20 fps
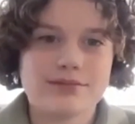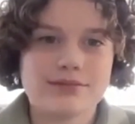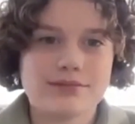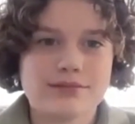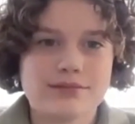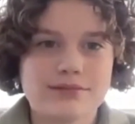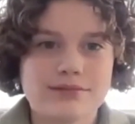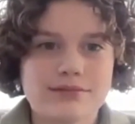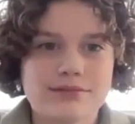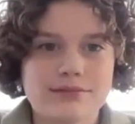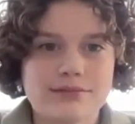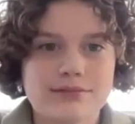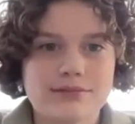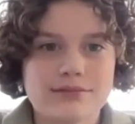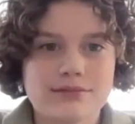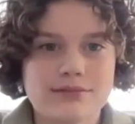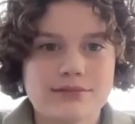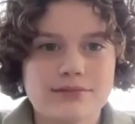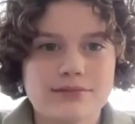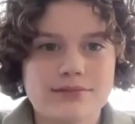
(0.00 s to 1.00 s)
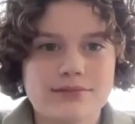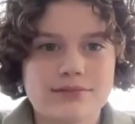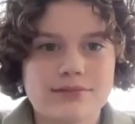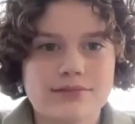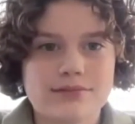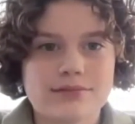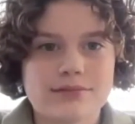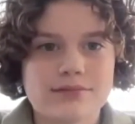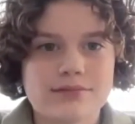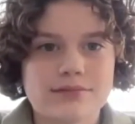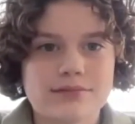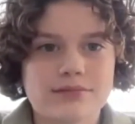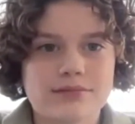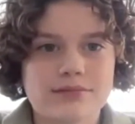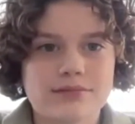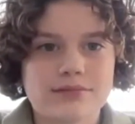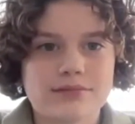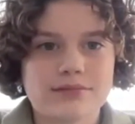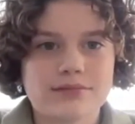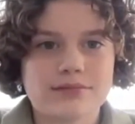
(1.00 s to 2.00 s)

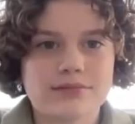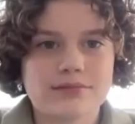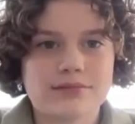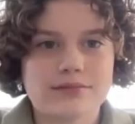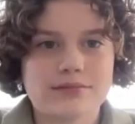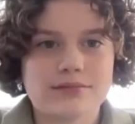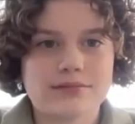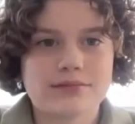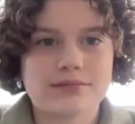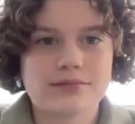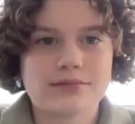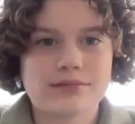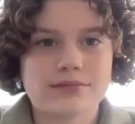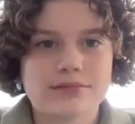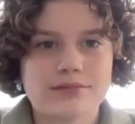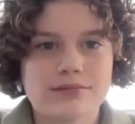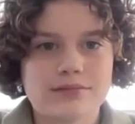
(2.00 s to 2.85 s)
[no speech]